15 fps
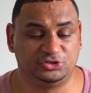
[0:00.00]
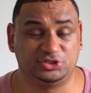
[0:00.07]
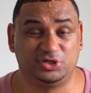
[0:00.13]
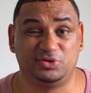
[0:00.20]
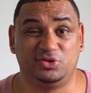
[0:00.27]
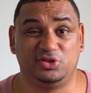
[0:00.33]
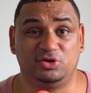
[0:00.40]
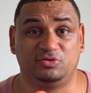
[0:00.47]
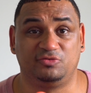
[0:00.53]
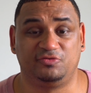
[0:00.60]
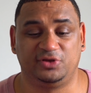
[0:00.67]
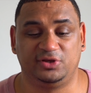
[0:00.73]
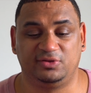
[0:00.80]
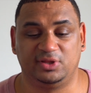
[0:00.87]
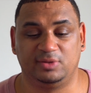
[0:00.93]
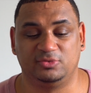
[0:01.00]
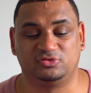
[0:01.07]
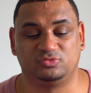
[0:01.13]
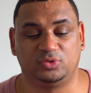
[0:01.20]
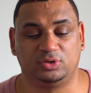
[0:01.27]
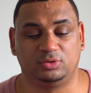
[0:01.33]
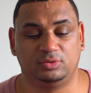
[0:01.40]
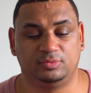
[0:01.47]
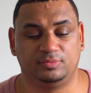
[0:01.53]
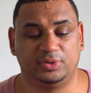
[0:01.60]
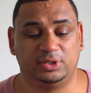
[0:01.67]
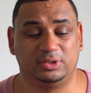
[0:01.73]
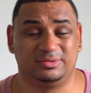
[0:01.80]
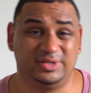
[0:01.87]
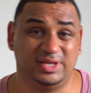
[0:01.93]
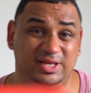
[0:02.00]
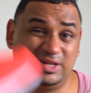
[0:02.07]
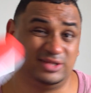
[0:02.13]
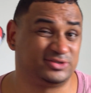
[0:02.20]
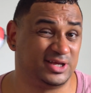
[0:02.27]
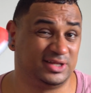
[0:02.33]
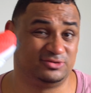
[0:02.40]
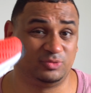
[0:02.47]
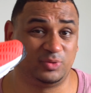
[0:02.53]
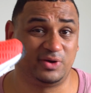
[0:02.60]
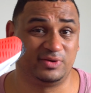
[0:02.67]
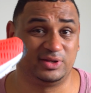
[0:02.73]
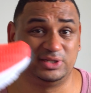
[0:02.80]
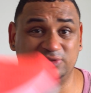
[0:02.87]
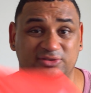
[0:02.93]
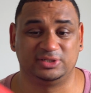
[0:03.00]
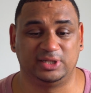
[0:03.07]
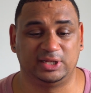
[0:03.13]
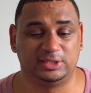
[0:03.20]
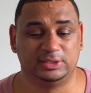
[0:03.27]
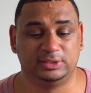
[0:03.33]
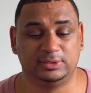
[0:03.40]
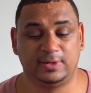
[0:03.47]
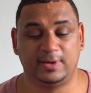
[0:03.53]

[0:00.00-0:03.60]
show you the on feet of them as well. But yeah, let's get to wearing these today.